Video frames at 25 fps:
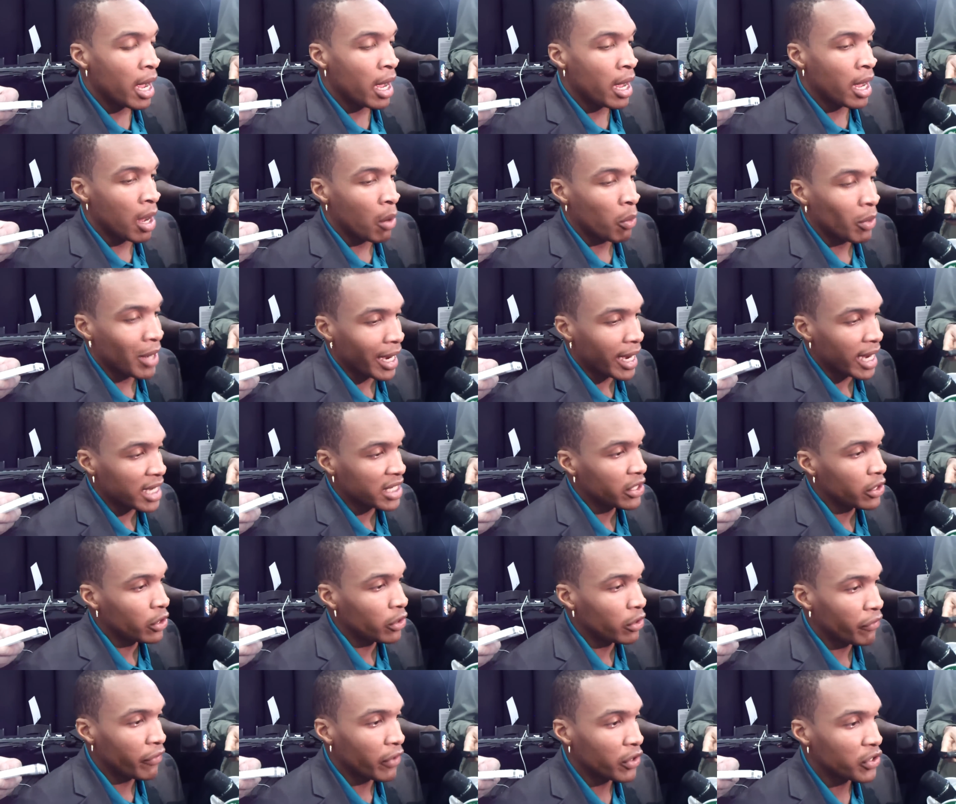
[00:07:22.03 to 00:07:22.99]
when I got to
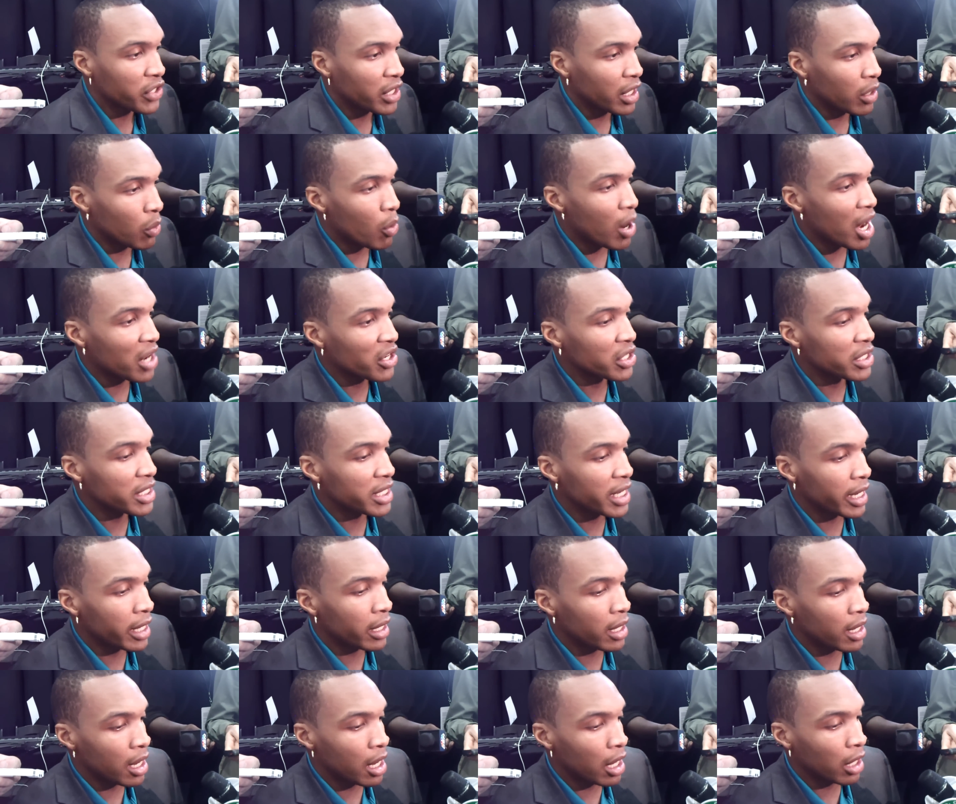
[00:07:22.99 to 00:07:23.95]
the University of
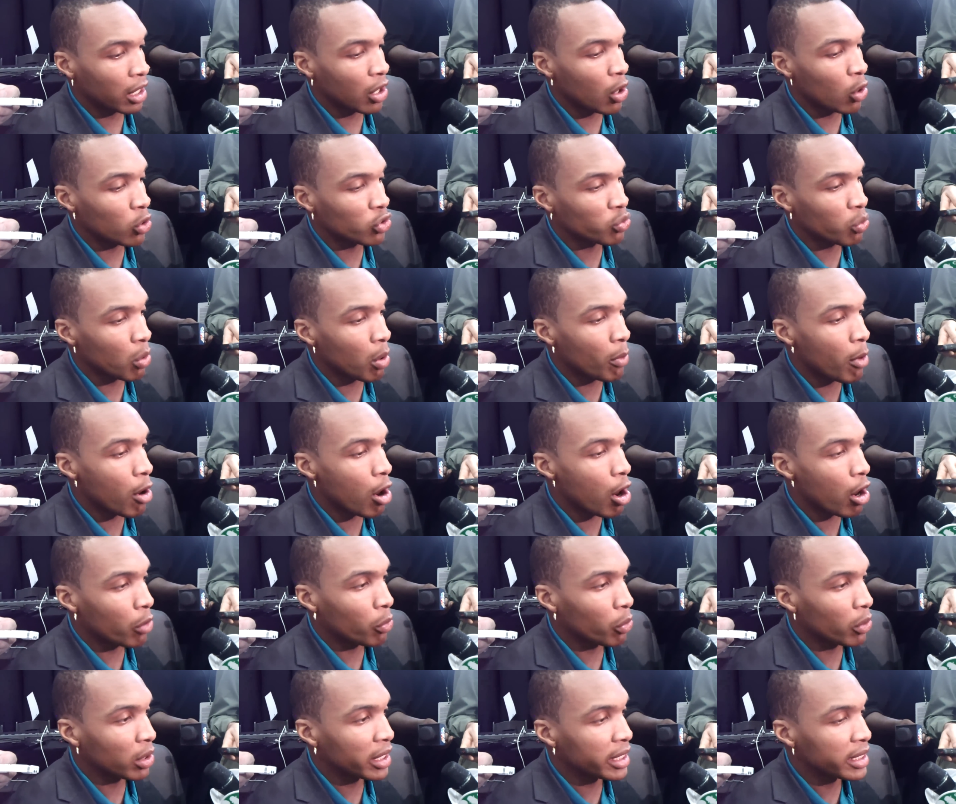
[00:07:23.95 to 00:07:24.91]
Washington, Coach
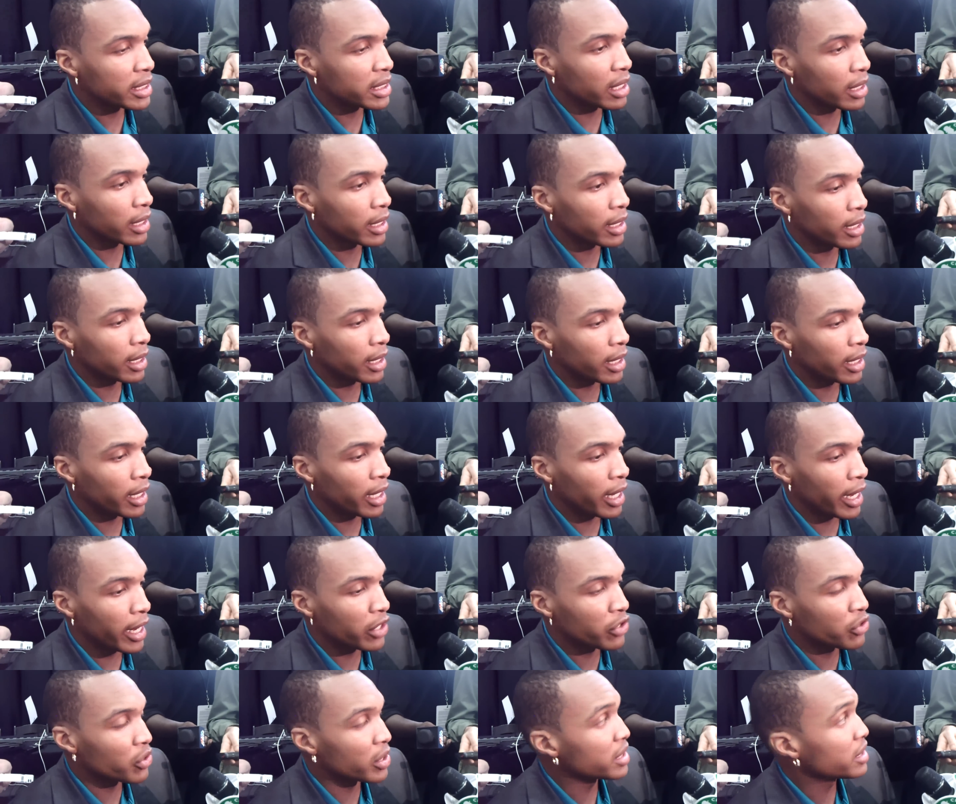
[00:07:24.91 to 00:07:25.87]
Romar really took
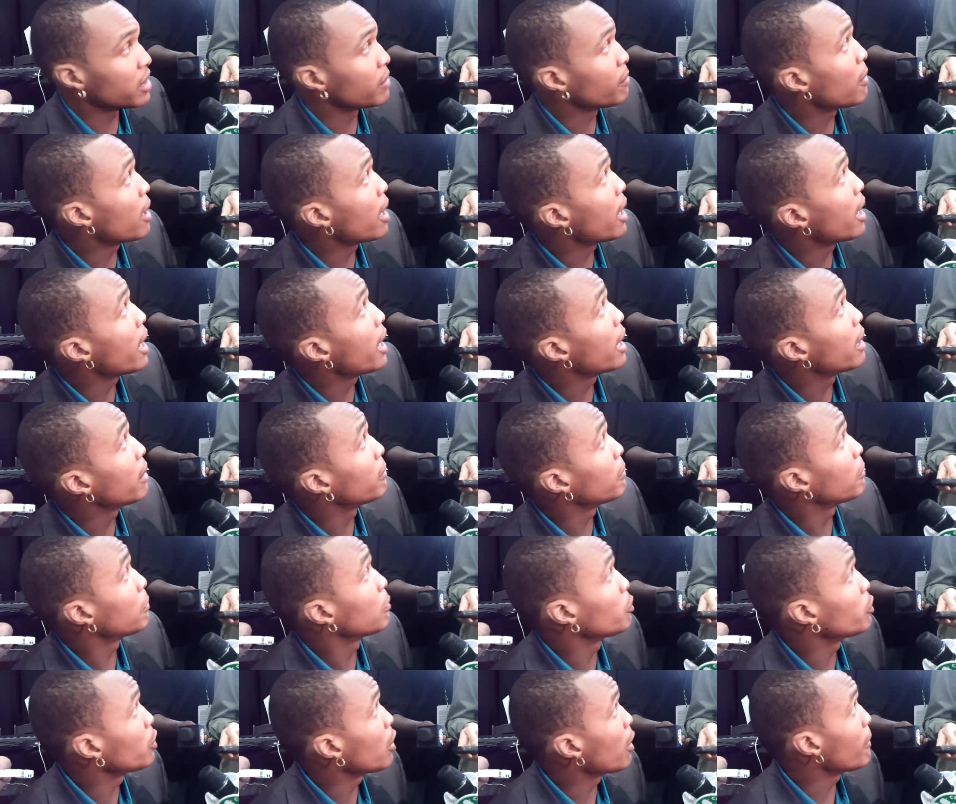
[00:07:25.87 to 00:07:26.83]
an interest in my,
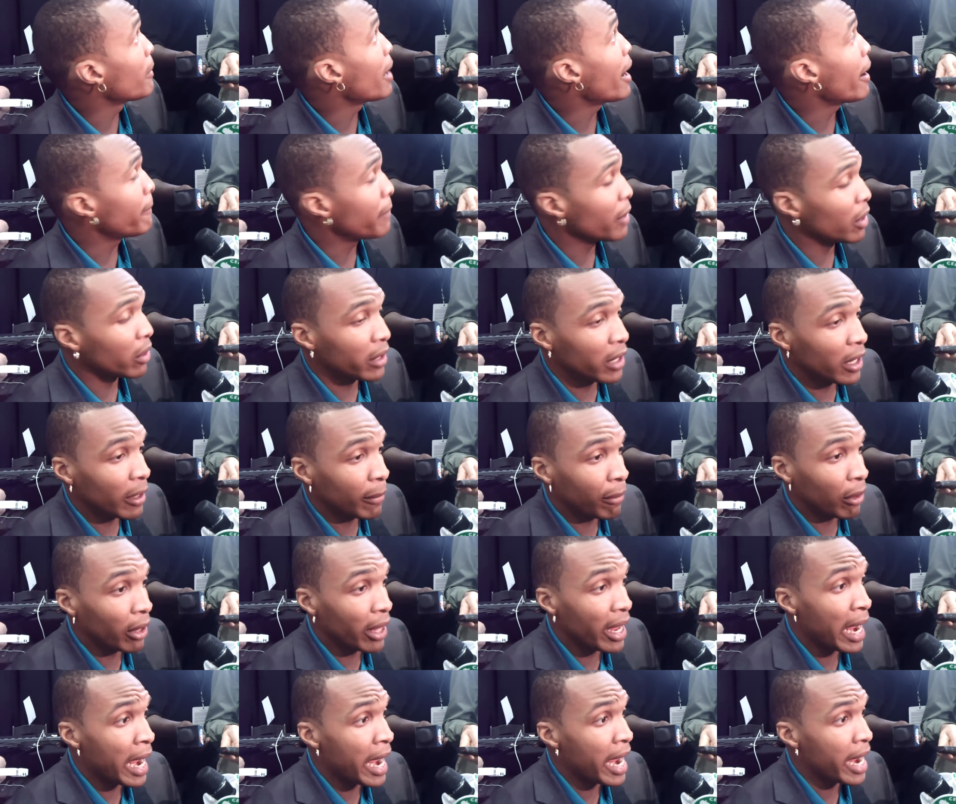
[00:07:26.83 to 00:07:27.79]
you know, my ability to
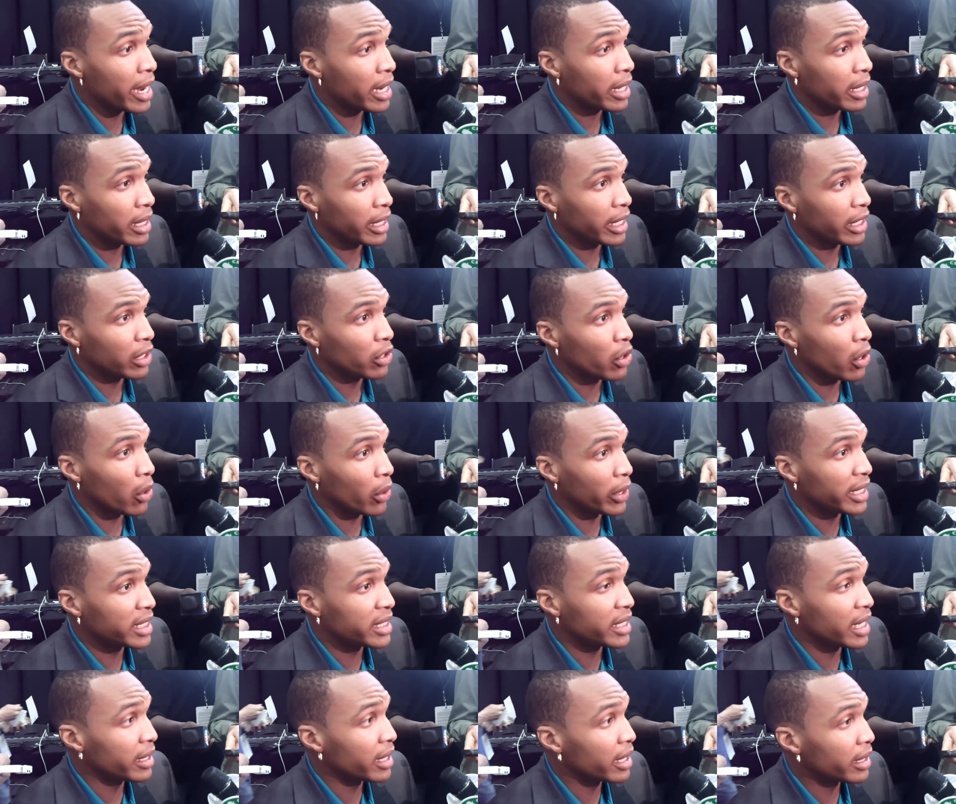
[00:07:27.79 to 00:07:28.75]
play, and, you know,
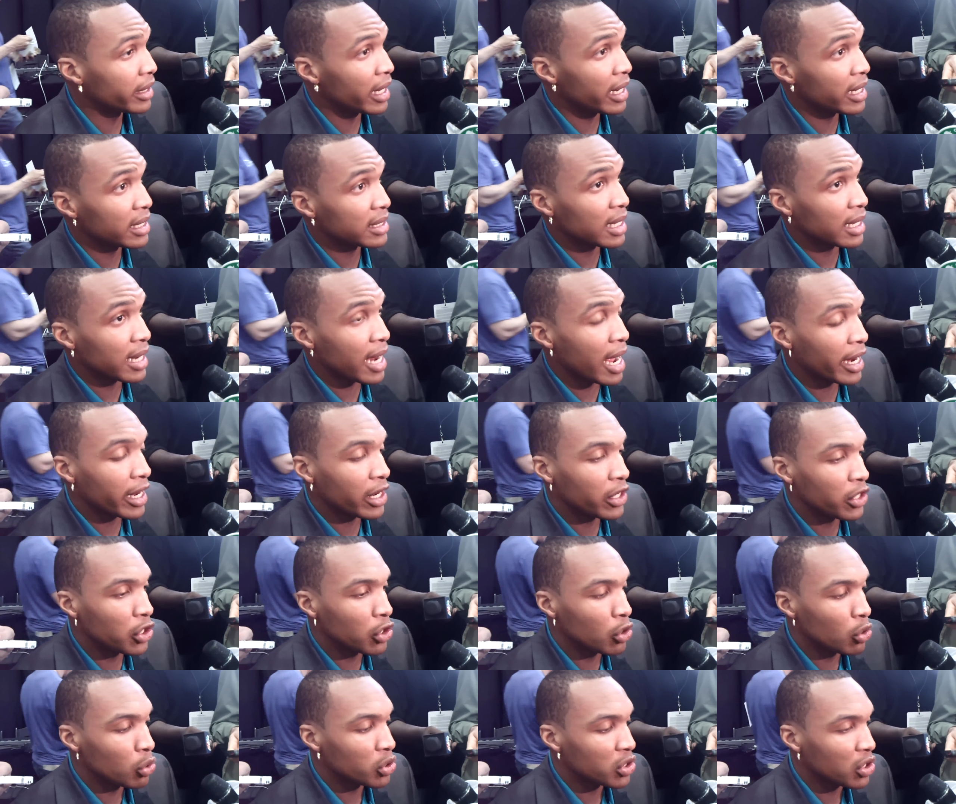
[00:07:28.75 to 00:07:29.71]
he seen the things that I
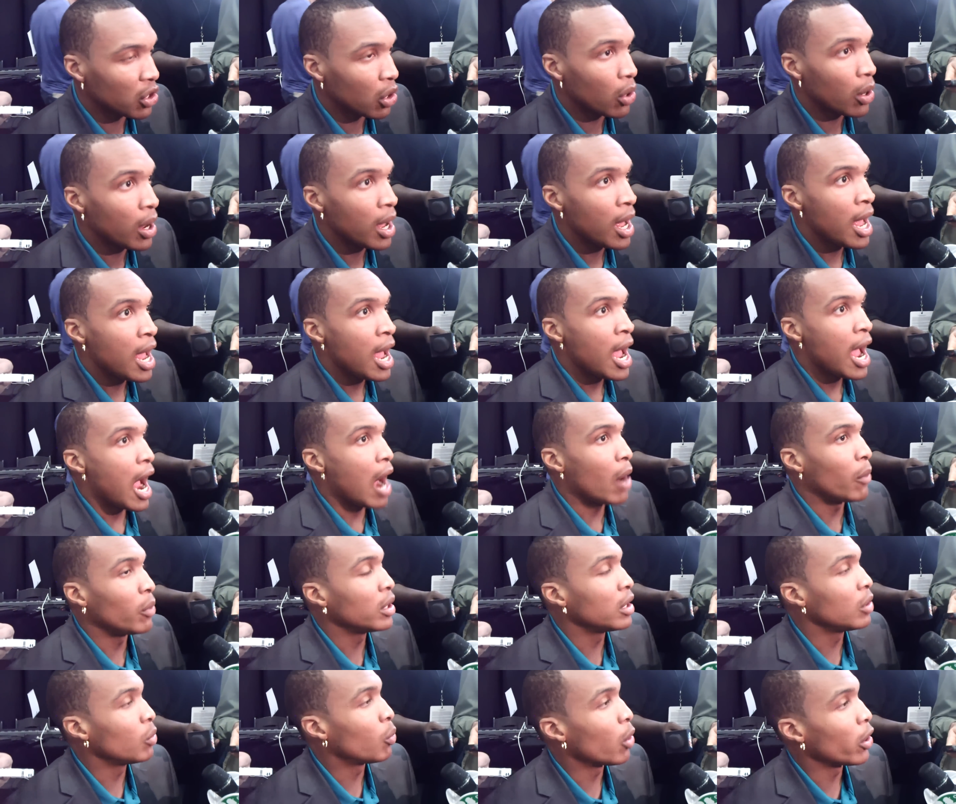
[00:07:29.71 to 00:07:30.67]
could do. So I
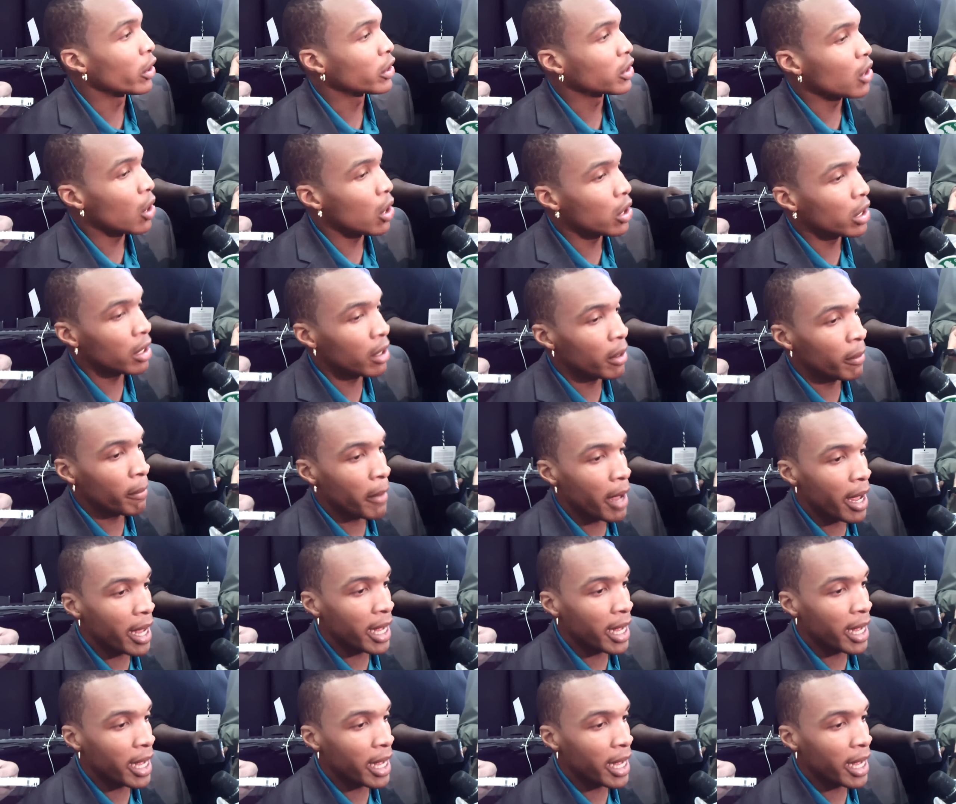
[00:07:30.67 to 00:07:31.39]
really worked on them.